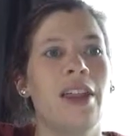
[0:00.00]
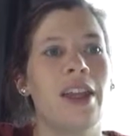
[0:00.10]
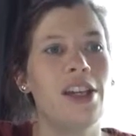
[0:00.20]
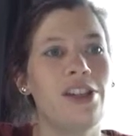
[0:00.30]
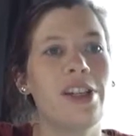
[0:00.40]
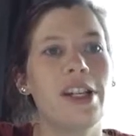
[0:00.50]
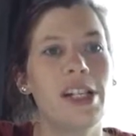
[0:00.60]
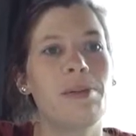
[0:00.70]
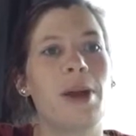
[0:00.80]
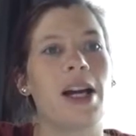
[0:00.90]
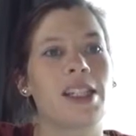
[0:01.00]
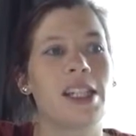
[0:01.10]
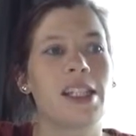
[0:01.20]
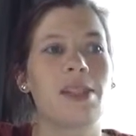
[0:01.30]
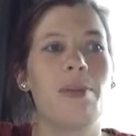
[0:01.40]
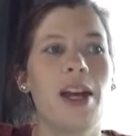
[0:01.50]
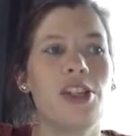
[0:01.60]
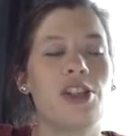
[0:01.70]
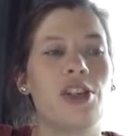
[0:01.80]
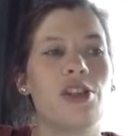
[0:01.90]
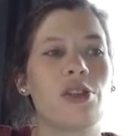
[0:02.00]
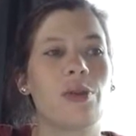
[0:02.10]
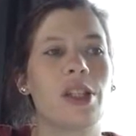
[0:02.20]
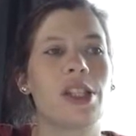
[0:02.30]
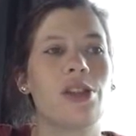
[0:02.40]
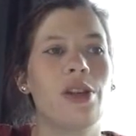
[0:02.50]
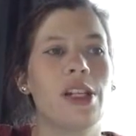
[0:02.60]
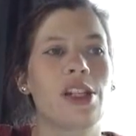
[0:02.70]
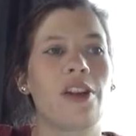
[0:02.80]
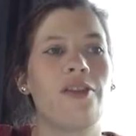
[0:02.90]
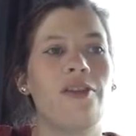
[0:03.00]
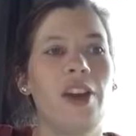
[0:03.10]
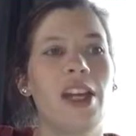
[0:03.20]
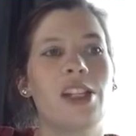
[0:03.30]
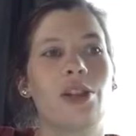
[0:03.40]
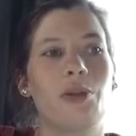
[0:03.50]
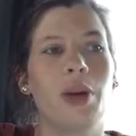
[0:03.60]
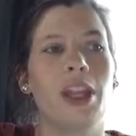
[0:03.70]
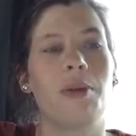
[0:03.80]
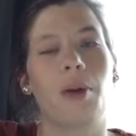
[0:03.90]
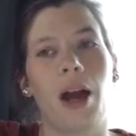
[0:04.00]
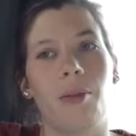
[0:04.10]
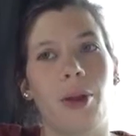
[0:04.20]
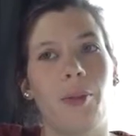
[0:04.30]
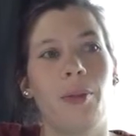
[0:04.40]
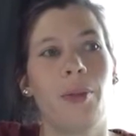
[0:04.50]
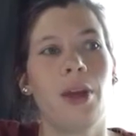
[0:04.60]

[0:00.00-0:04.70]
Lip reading: The engineering process is best used when students are faced with a problem.